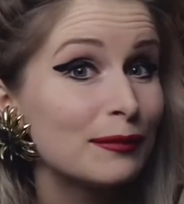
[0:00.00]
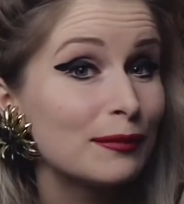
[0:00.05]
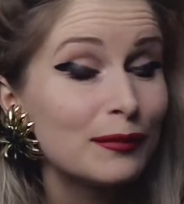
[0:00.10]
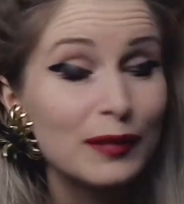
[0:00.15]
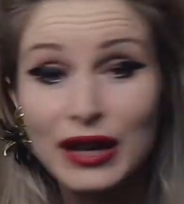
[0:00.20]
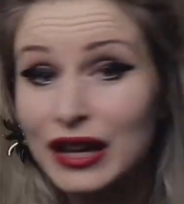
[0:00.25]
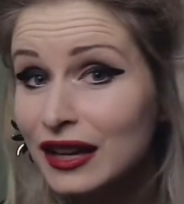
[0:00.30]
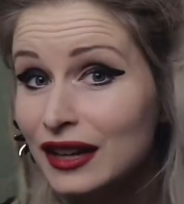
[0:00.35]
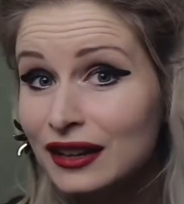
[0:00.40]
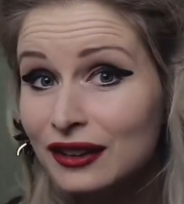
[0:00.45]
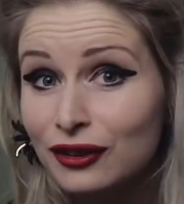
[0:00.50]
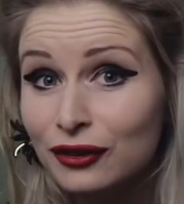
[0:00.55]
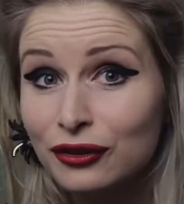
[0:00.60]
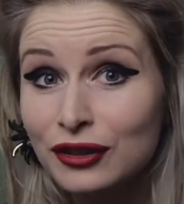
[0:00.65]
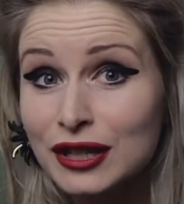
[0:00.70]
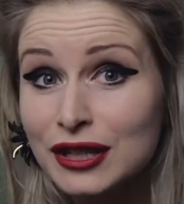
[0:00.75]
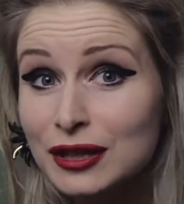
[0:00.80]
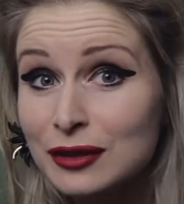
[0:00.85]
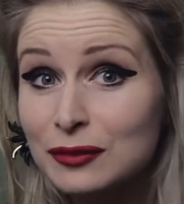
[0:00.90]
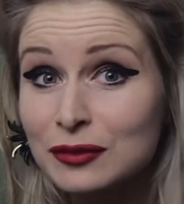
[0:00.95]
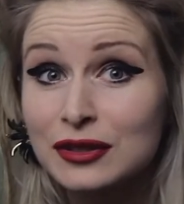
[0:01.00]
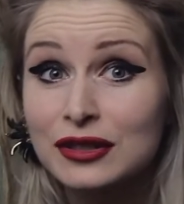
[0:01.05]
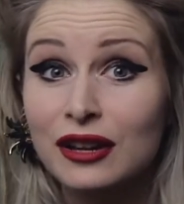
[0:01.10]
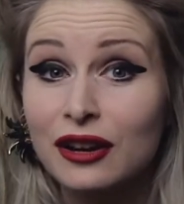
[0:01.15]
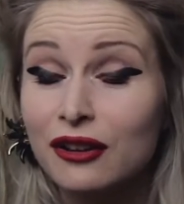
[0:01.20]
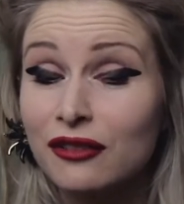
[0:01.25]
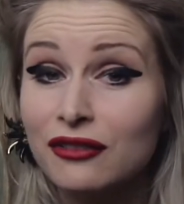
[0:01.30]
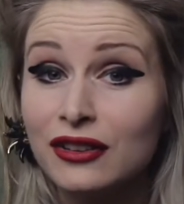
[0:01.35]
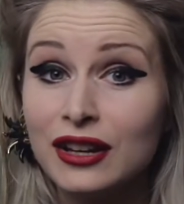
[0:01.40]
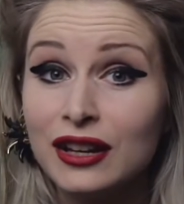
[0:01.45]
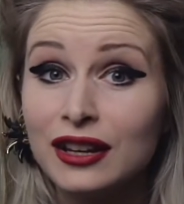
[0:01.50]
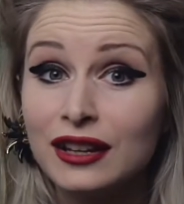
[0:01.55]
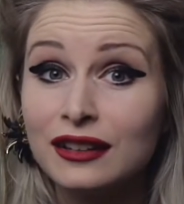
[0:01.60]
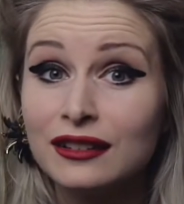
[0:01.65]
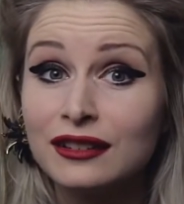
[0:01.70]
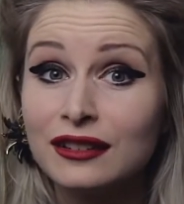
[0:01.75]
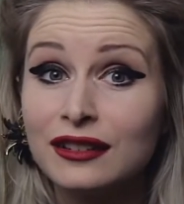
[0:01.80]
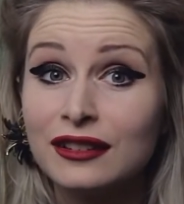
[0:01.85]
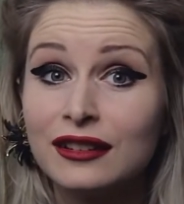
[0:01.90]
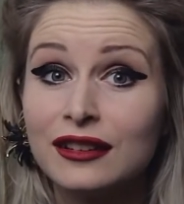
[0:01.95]
bacon crisps are
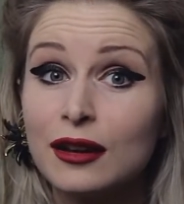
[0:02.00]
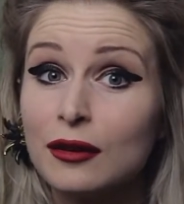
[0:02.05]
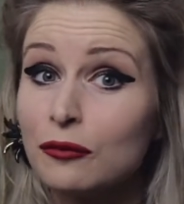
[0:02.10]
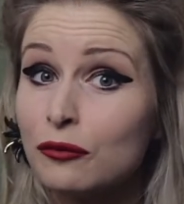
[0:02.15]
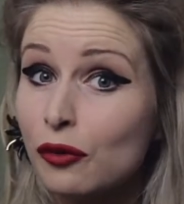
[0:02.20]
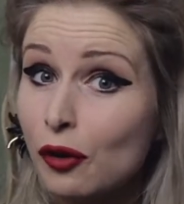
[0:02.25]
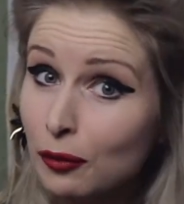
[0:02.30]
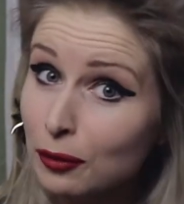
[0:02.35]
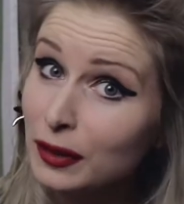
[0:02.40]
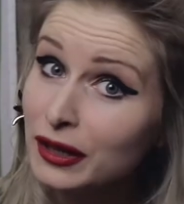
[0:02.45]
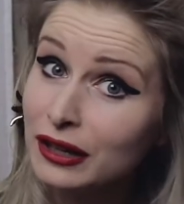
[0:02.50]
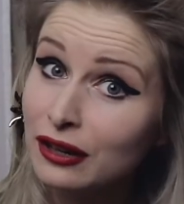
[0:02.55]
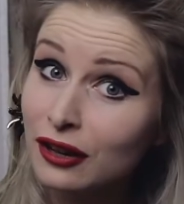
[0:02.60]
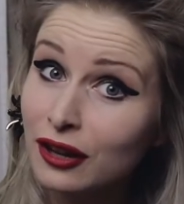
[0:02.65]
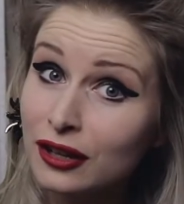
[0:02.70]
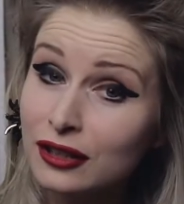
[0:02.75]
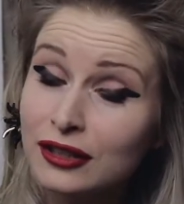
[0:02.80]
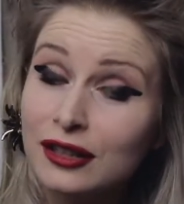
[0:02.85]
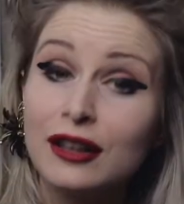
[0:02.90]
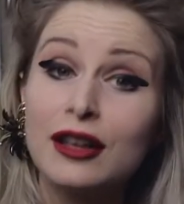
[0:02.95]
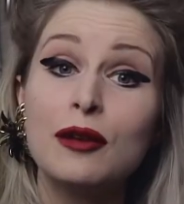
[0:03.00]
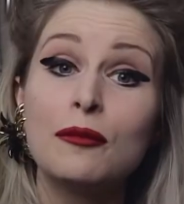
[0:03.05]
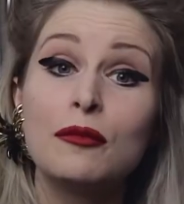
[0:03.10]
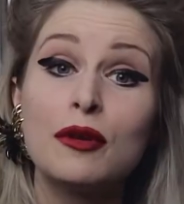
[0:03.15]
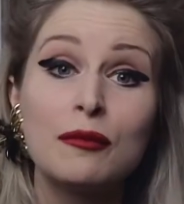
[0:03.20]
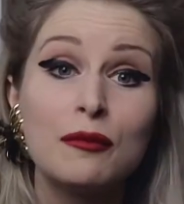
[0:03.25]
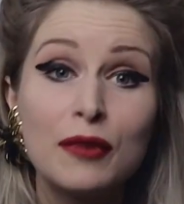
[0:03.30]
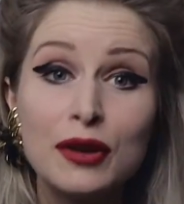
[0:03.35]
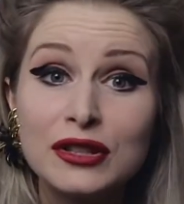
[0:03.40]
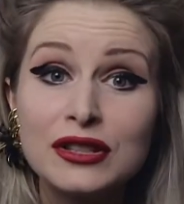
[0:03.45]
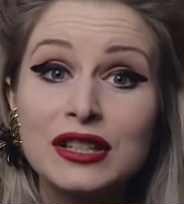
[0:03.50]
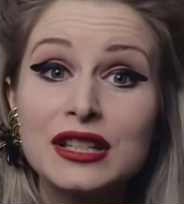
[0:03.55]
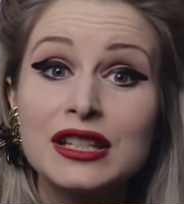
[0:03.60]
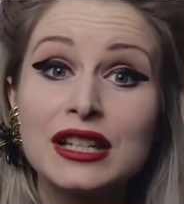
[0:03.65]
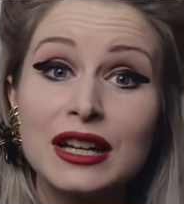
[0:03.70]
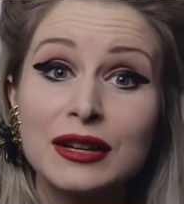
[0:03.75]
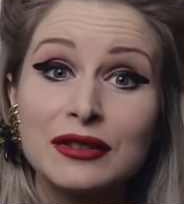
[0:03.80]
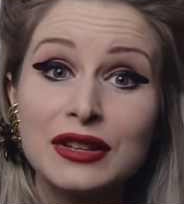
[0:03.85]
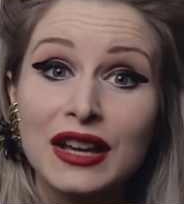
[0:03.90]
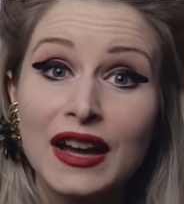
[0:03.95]
vegan? Probably not, but most of the
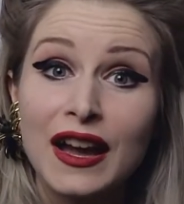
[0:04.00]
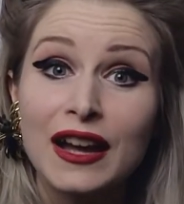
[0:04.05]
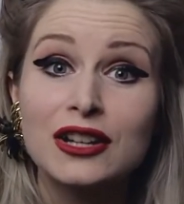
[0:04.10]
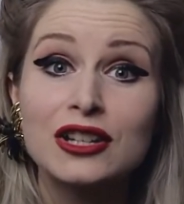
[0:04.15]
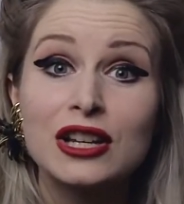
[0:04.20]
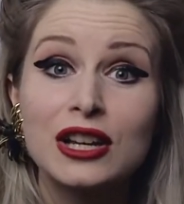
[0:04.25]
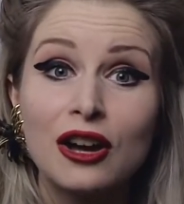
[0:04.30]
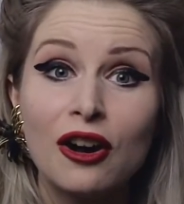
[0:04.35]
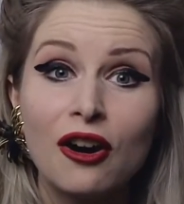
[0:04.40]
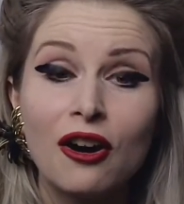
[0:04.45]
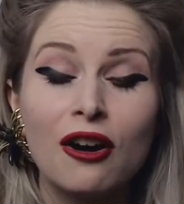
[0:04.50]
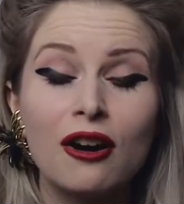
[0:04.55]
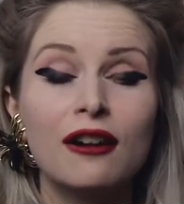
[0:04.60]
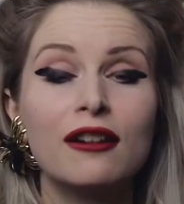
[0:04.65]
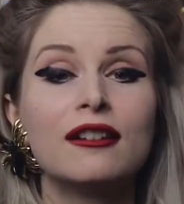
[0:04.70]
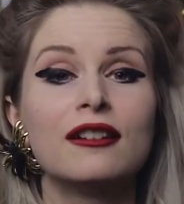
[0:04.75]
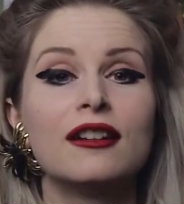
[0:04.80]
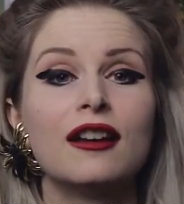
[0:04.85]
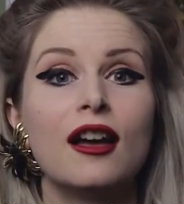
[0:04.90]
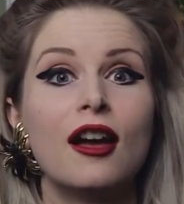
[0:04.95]
time they actually are.